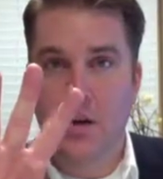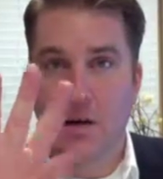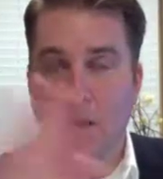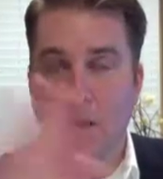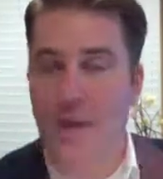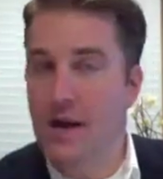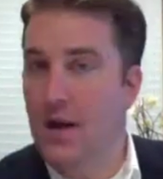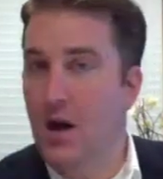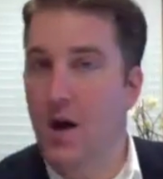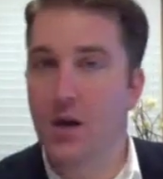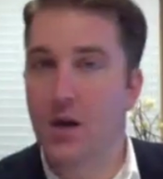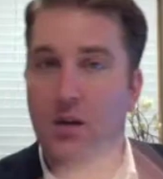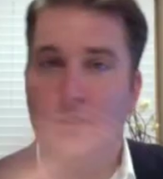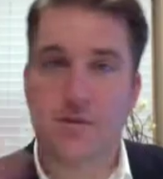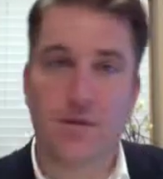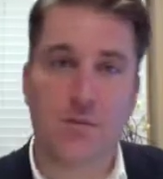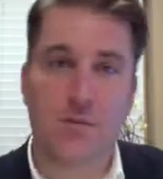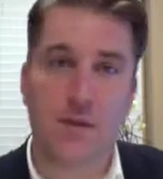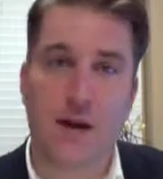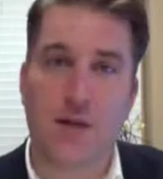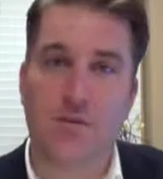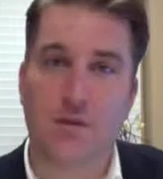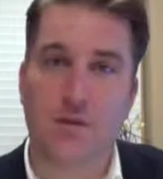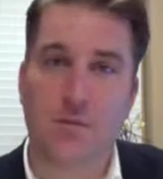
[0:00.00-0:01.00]
And all of them
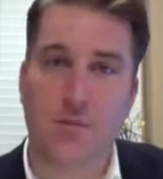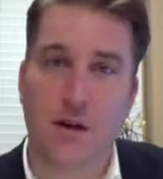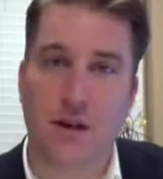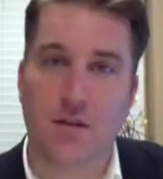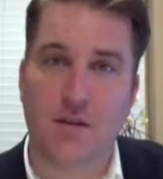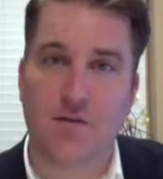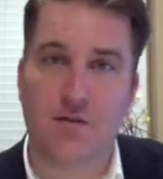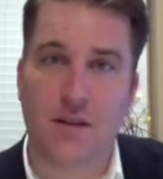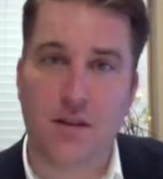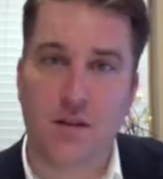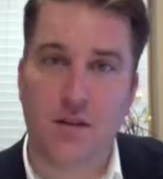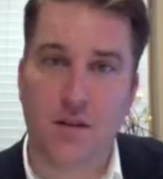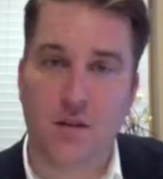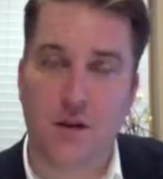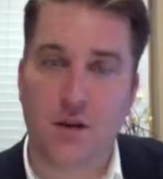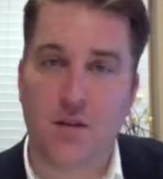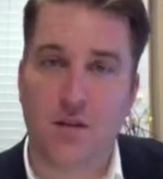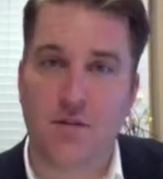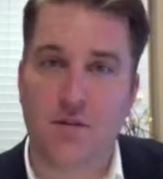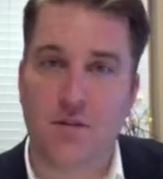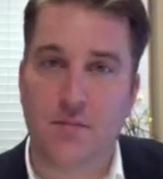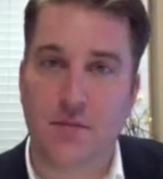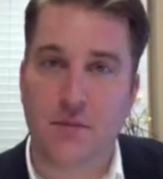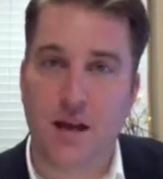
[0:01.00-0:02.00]
have their benefits and all
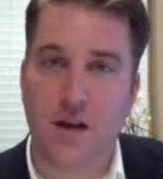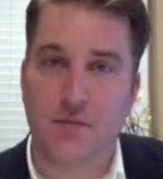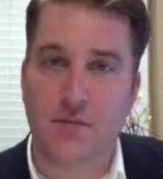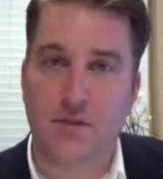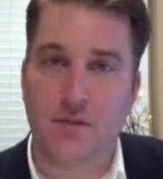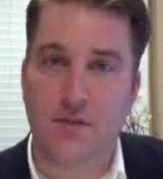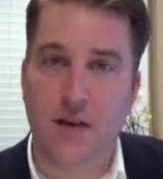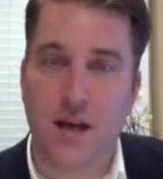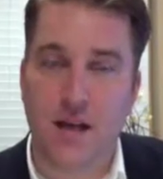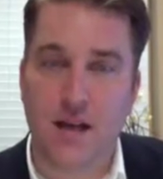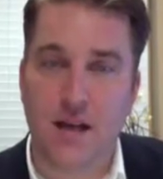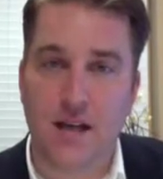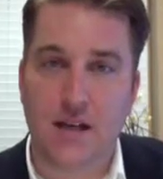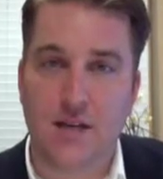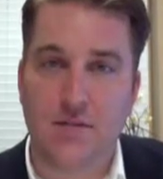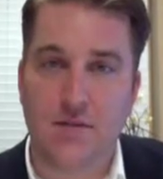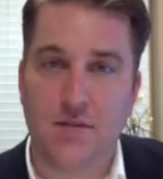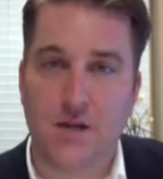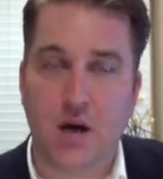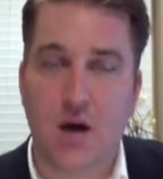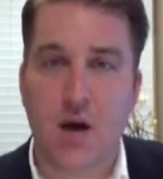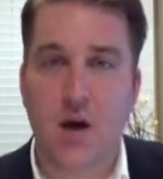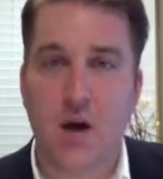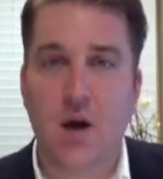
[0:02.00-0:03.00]
of them have their negatives.
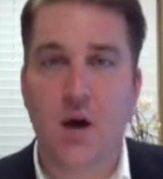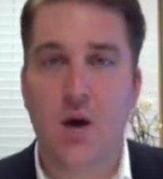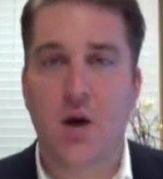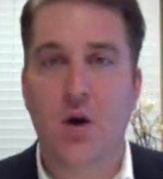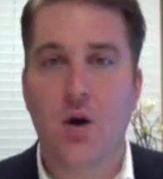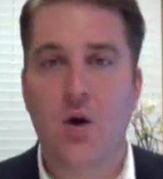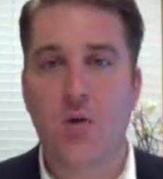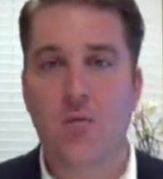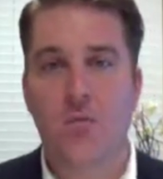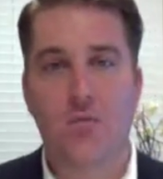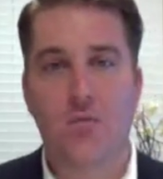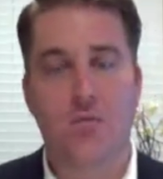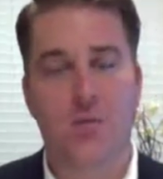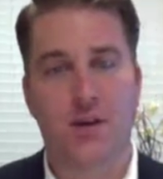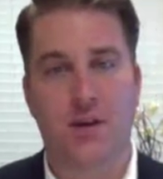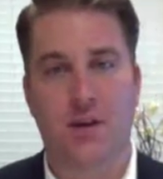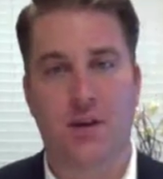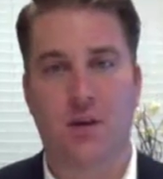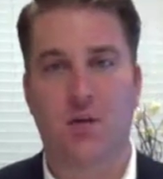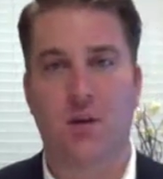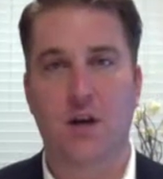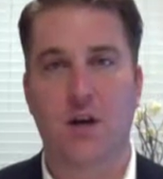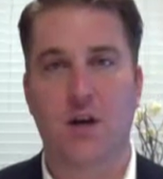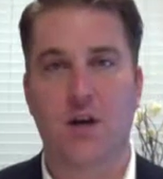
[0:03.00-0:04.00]
But the
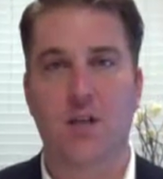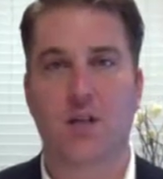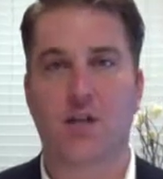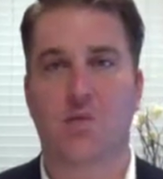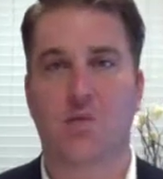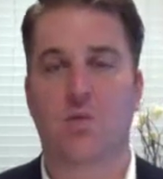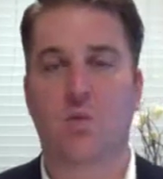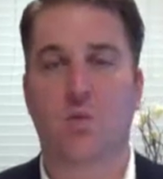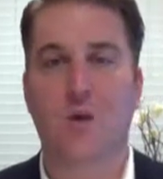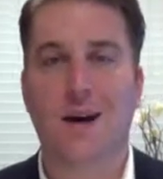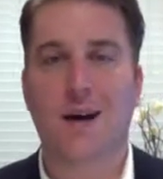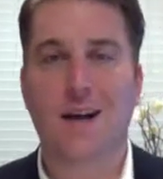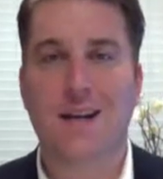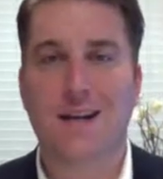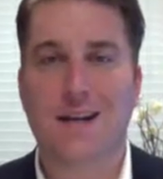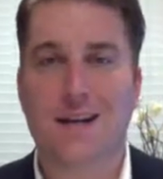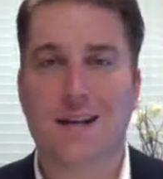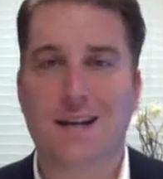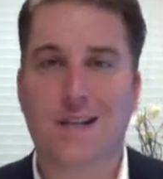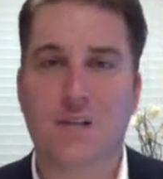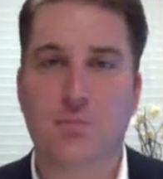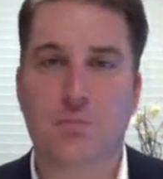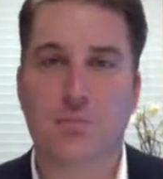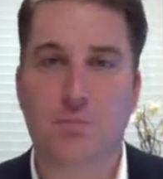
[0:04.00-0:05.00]
question is, what
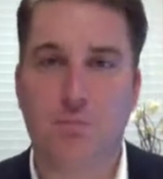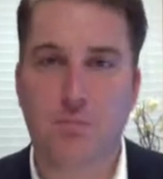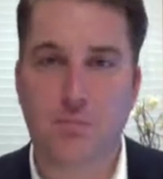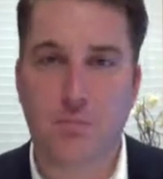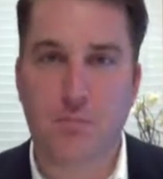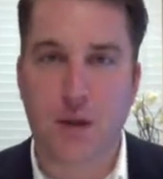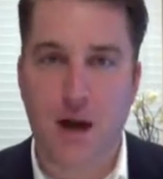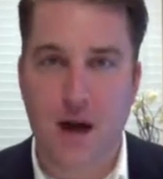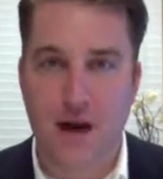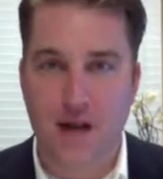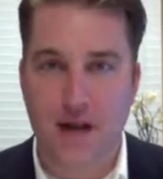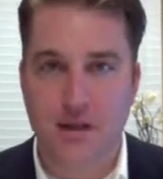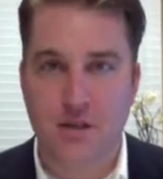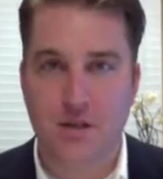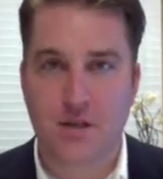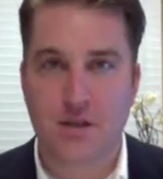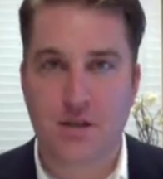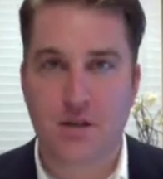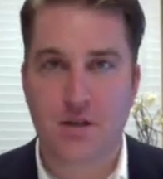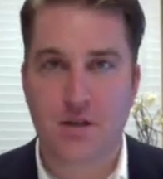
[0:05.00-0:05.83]
is best